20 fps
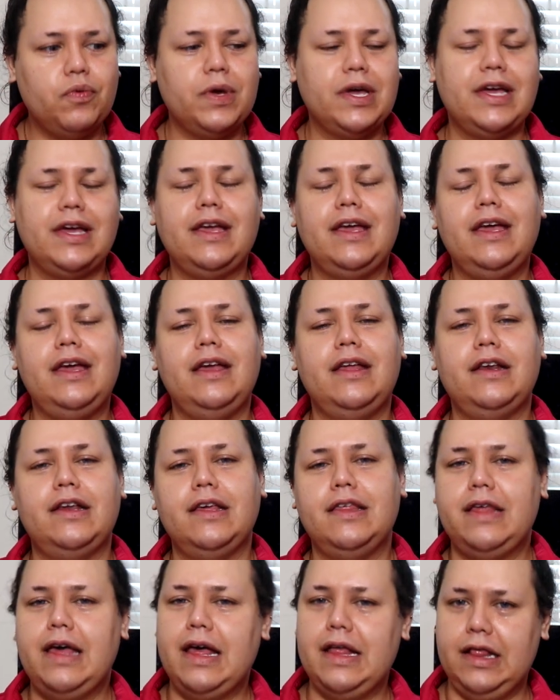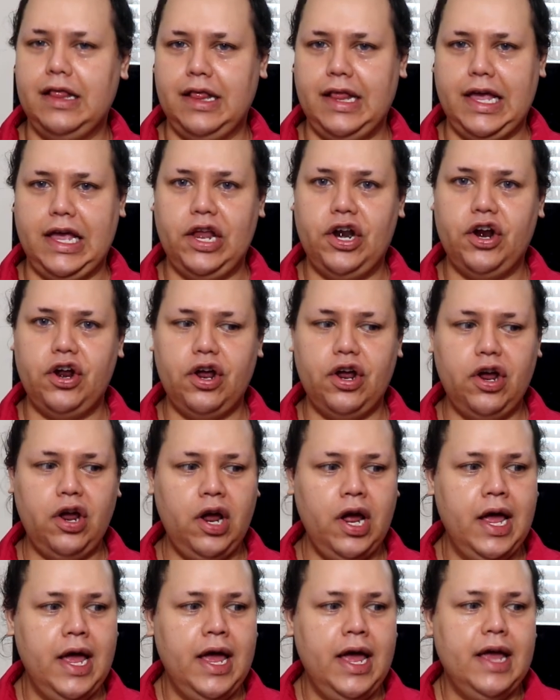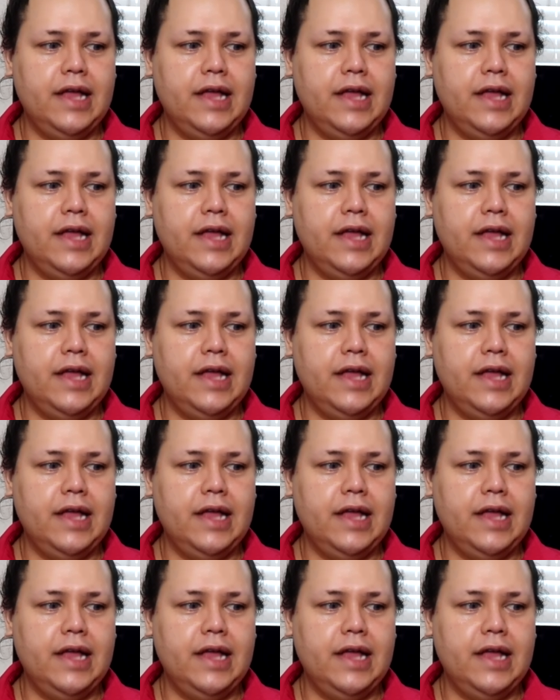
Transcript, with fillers: We can get into that later.